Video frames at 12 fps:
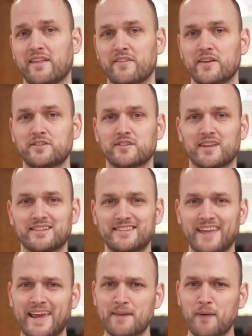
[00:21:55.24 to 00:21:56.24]
This is a
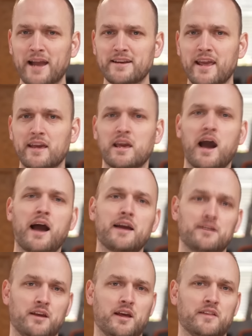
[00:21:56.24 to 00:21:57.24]
day-by-day
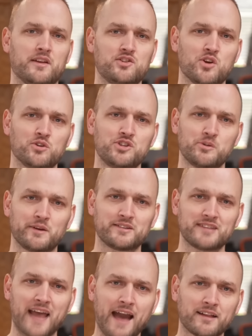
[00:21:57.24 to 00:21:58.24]
guide that shows you
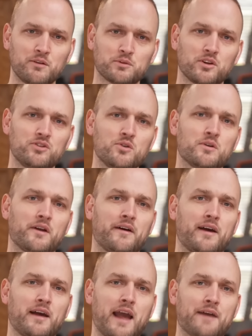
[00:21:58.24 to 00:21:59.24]
exactly what to do
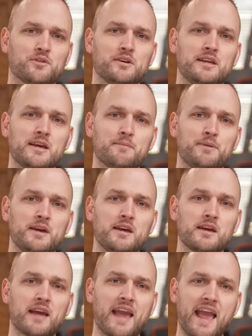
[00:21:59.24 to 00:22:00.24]
after an
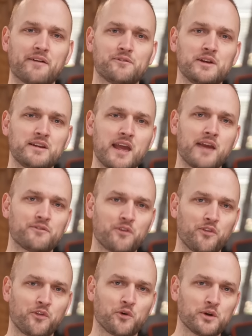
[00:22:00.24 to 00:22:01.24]
EMP every day for
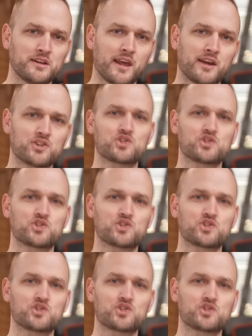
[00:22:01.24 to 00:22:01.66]
30 days